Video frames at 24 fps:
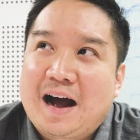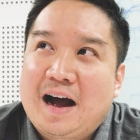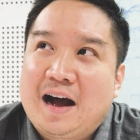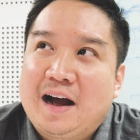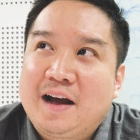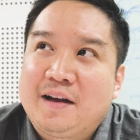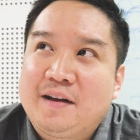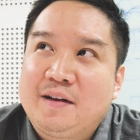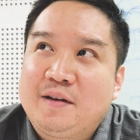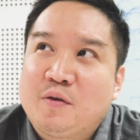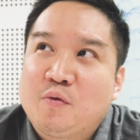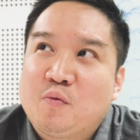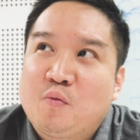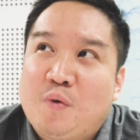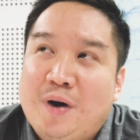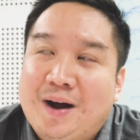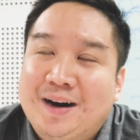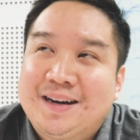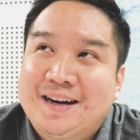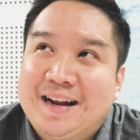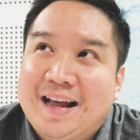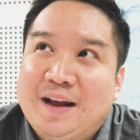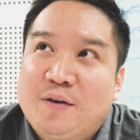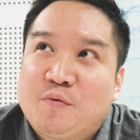I
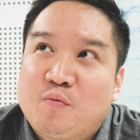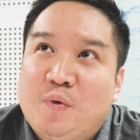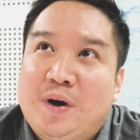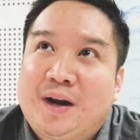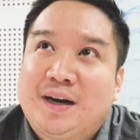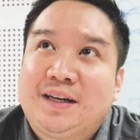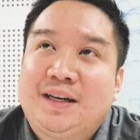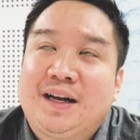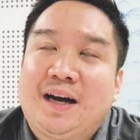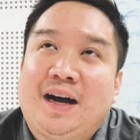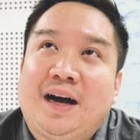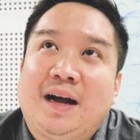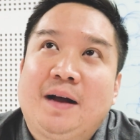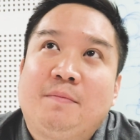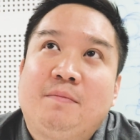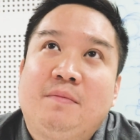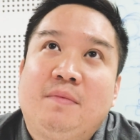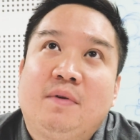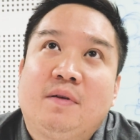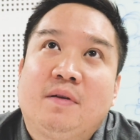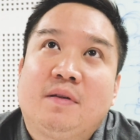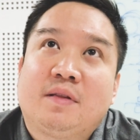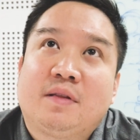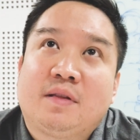at one time
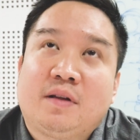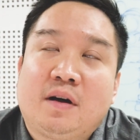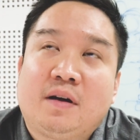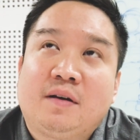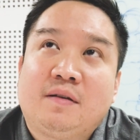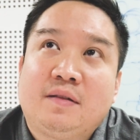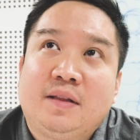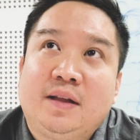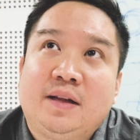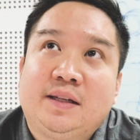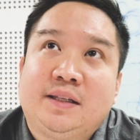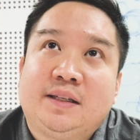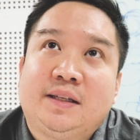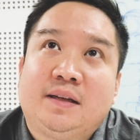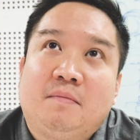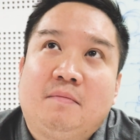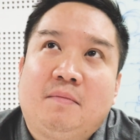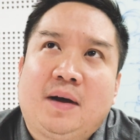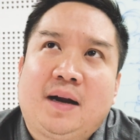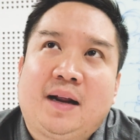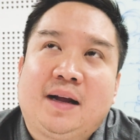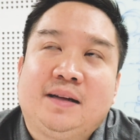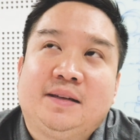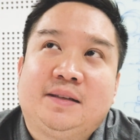thought of this,
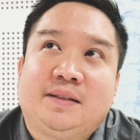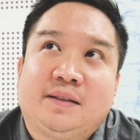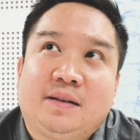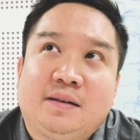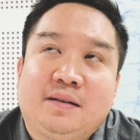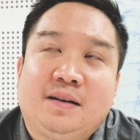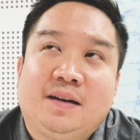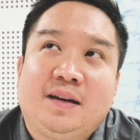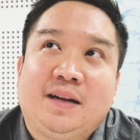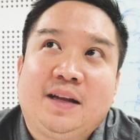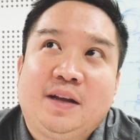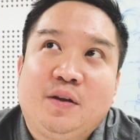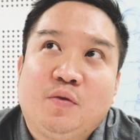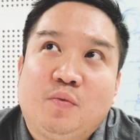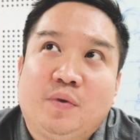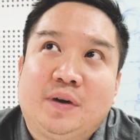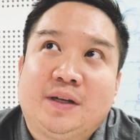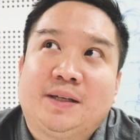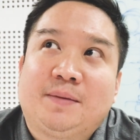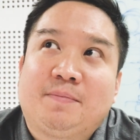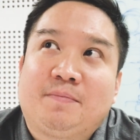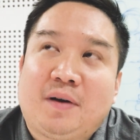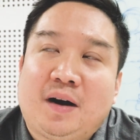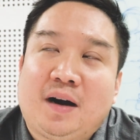but I certainly
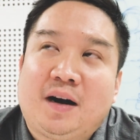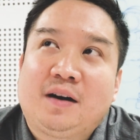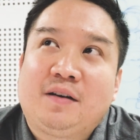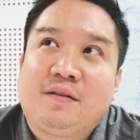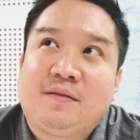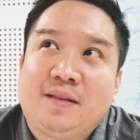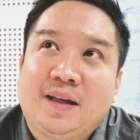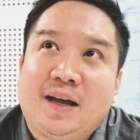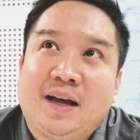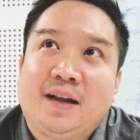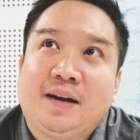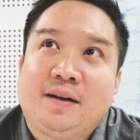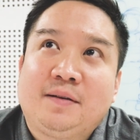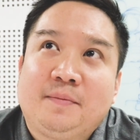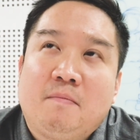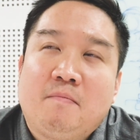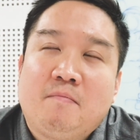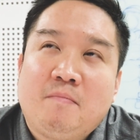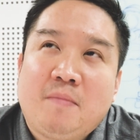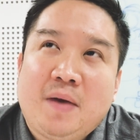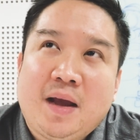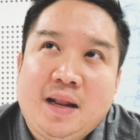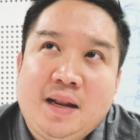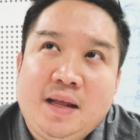was part of that.
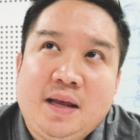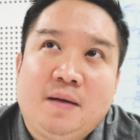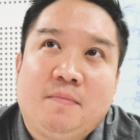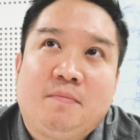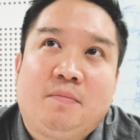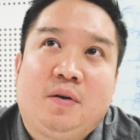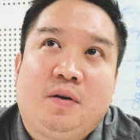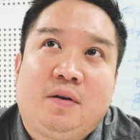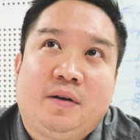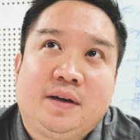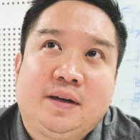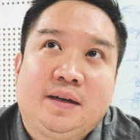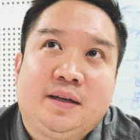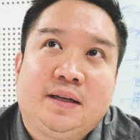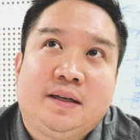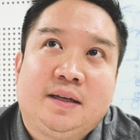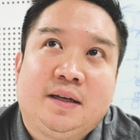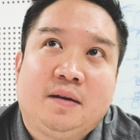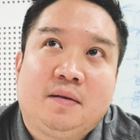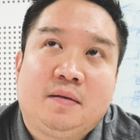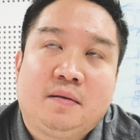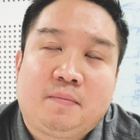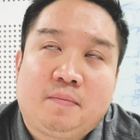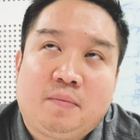Many
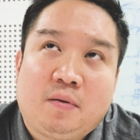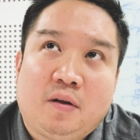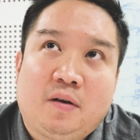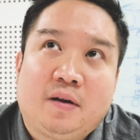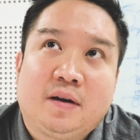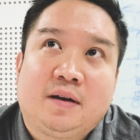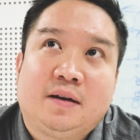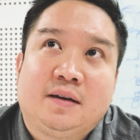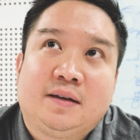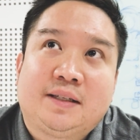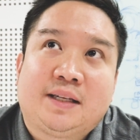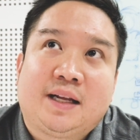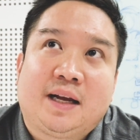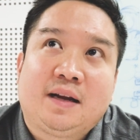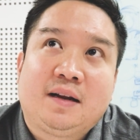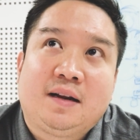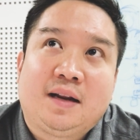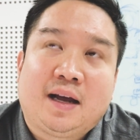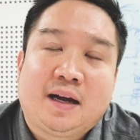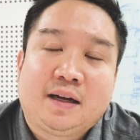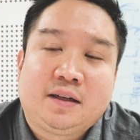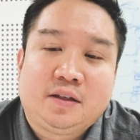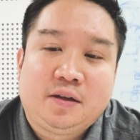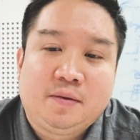employers, I
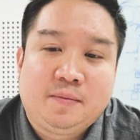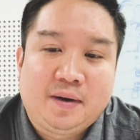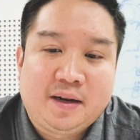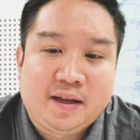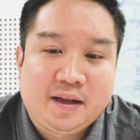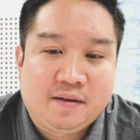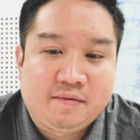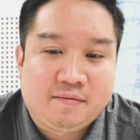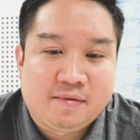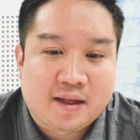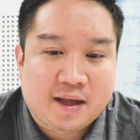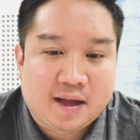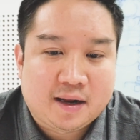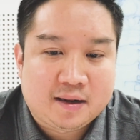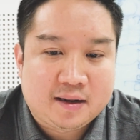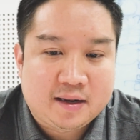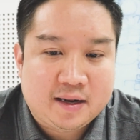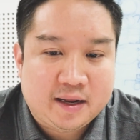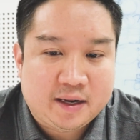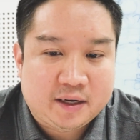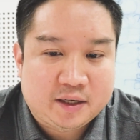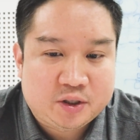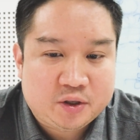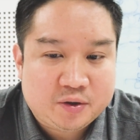like to believe that
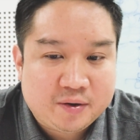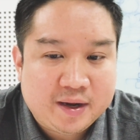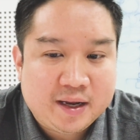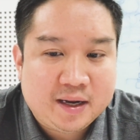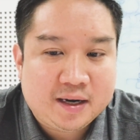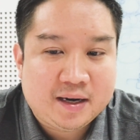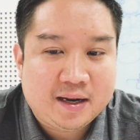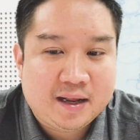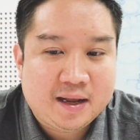they treat